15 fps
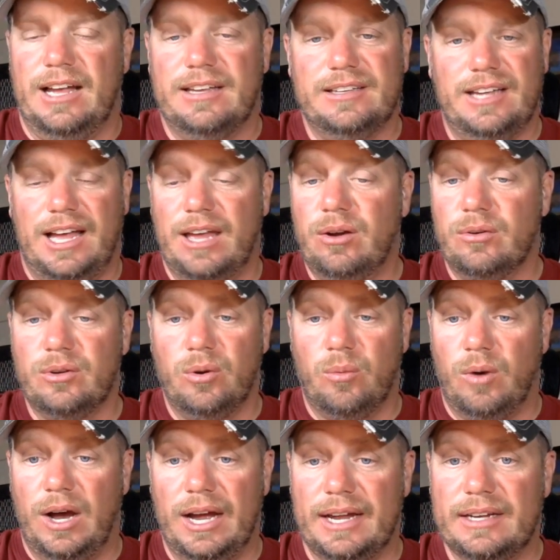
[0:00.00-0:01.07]
I don't know
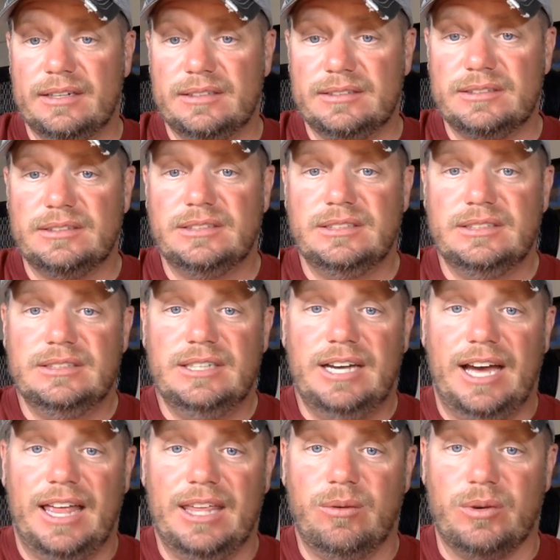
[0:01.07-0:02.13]
why.
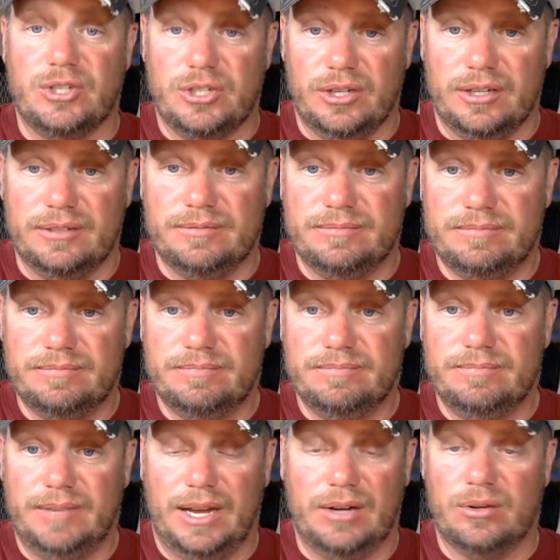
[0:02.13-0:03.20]
I think we should.
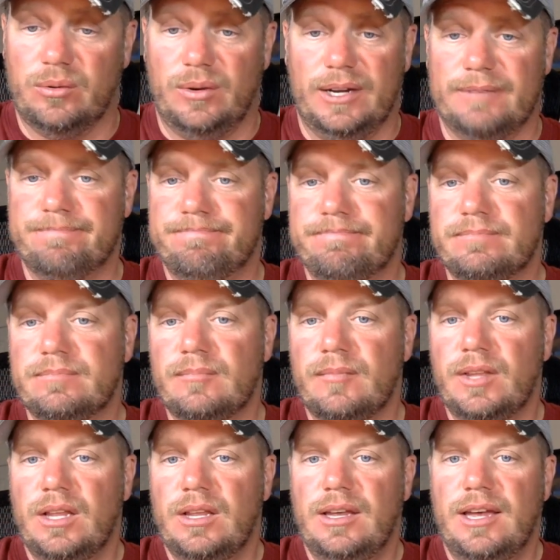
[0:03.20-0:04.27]
I don't know why.
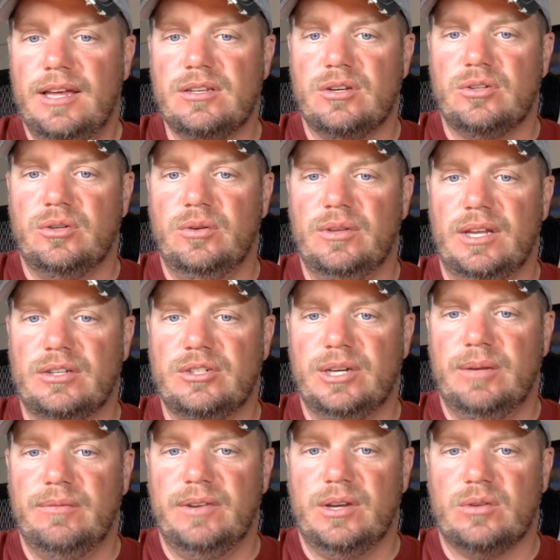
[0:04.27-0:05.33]
Is it true that
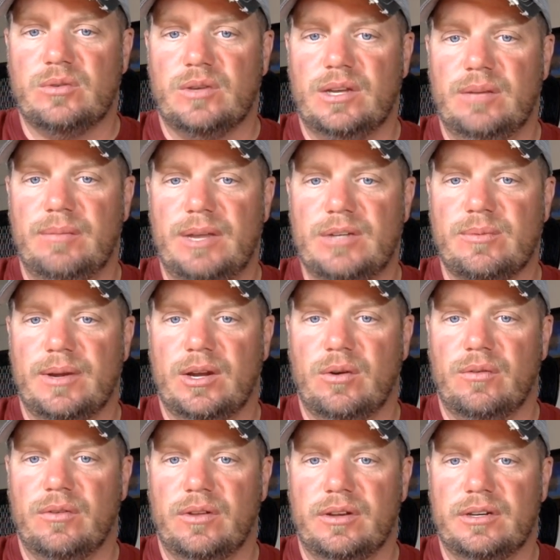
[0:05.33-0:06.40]
GM vehicles will get a major makeover
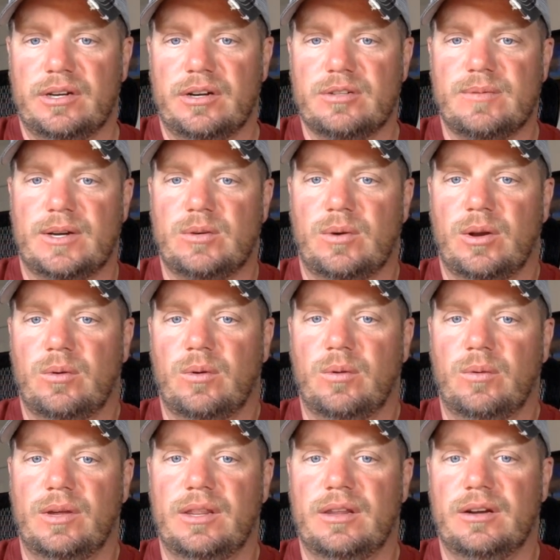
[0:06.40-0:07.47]
of the interiors by
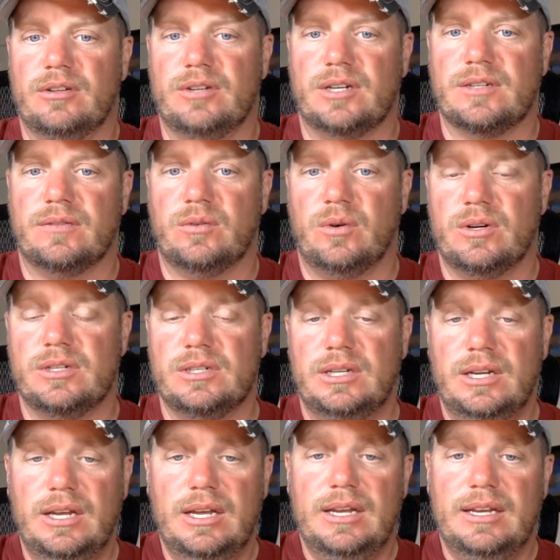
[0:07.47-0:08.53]
2021? Their trucks, of course.
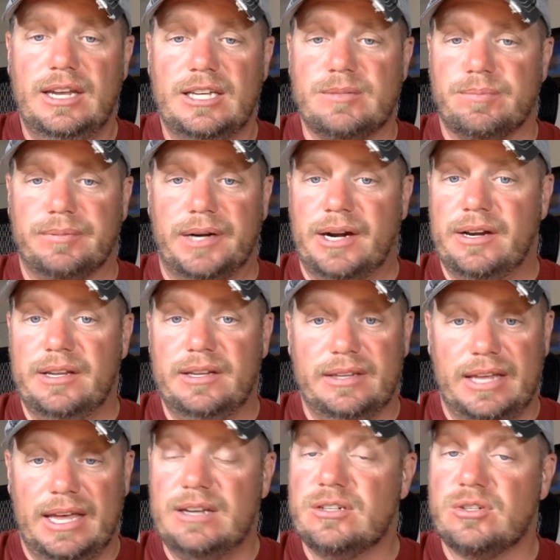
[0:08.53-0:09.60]
Yes, Bryant,
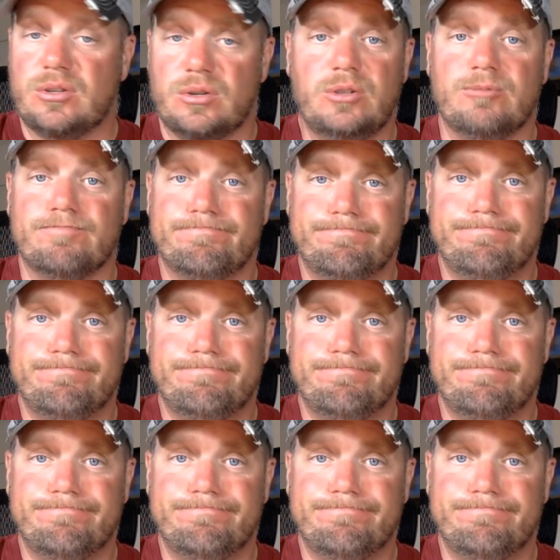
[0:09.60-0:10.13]
that is true.